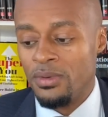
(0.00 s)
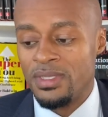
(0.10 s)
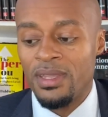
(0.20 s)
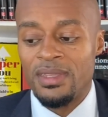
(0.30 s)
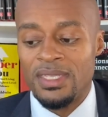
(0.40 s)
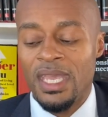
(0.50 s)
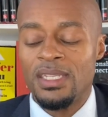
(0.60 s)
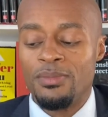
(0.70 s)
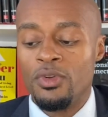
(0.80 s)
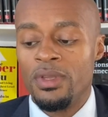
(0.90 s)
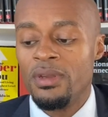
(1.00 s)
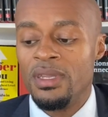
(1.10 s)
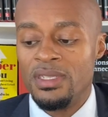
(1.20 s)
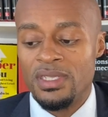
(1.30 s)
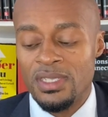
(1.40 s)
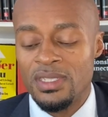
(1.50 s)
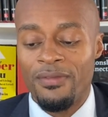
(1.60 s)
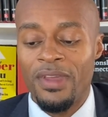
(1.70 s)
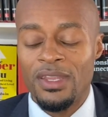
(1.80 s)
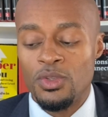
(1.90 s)
There's nothing tangible here. It's just the
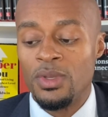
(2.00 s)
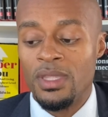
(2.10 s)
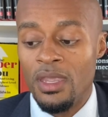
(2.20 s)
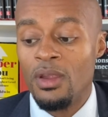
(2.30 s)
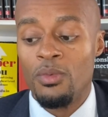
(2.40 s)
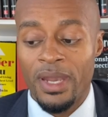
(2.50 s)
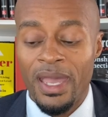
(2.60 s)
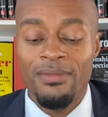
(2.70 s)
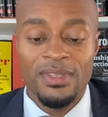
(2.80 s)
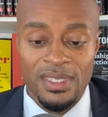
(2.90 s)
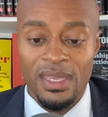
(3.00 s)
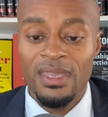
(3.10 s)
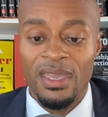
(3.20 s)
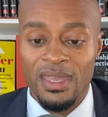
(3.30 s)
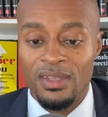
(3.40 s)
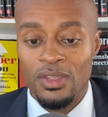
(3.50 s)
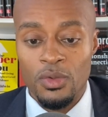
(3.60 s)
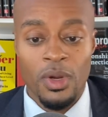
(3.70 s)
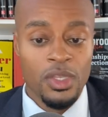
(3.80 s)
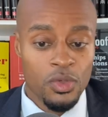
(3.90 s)
fact you get to hear what I have to say and
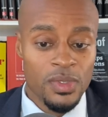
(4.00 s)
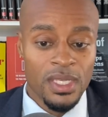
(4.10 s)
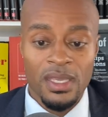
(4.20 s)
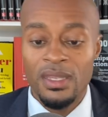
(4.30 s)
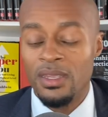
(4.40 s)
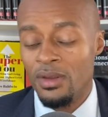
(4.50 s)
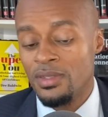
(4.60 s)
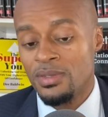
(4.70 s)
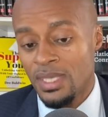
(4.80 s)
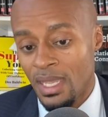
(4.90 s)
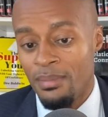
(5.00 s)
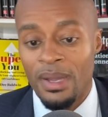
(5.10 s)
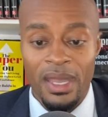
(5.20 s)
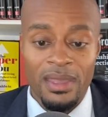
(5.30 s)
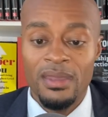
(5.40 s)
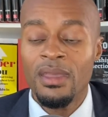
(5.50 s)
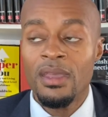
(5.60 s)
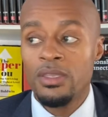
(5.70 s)
you are using it. You're entertained by it.